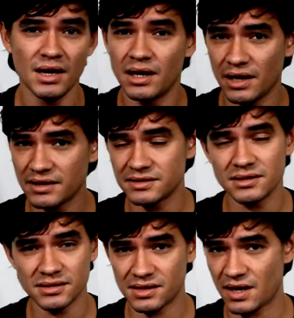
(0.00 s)
It's the
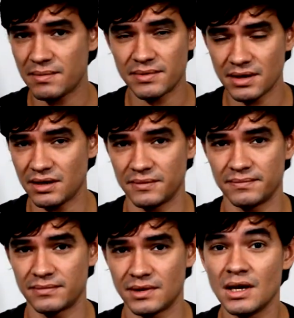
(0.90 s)
same thing.
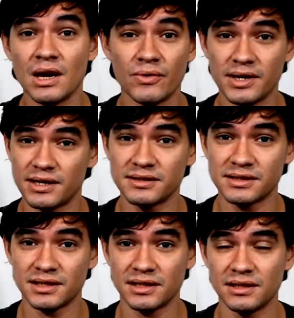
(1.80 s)
We can
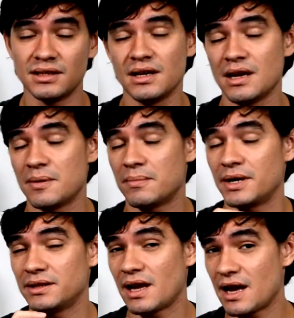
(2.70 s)
say my
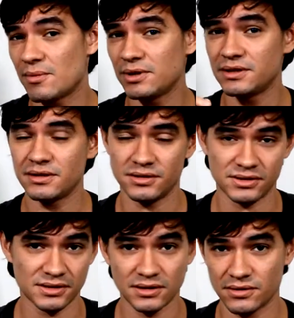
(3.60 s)
tablet is
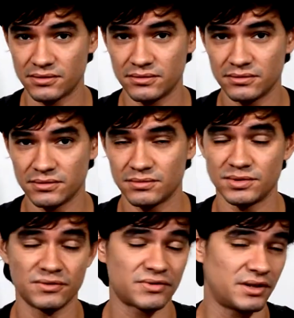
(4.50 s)
slow,
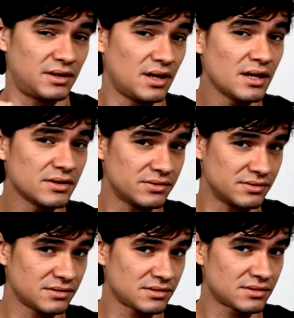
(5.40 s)
but
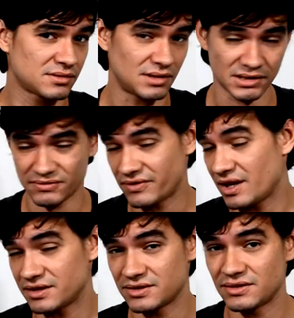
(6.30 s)
Fernando's is
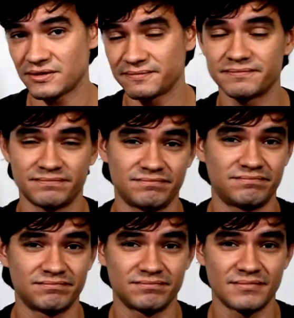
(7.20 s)
fast.
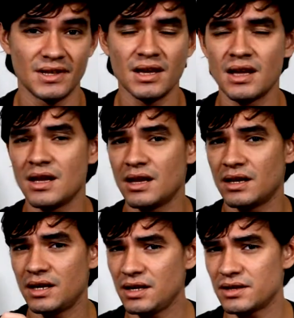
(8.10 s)

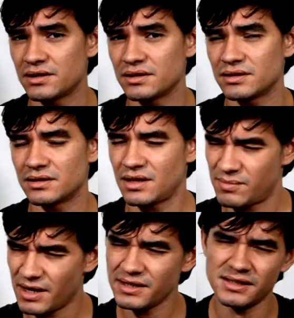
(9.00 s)
Here, am
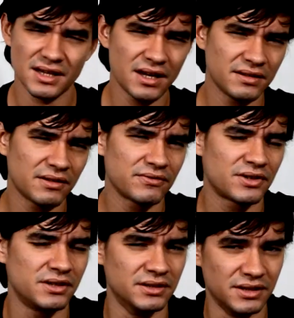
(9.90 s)
I saying that
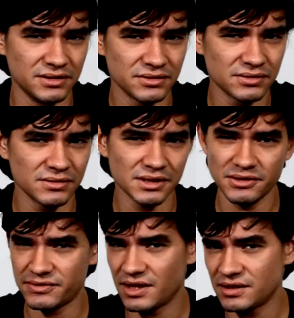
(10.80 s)
Fernando is
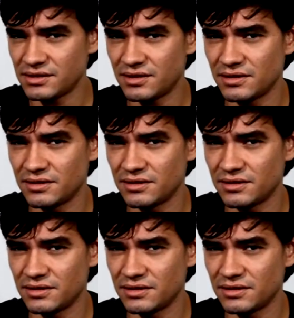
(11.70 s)
fast?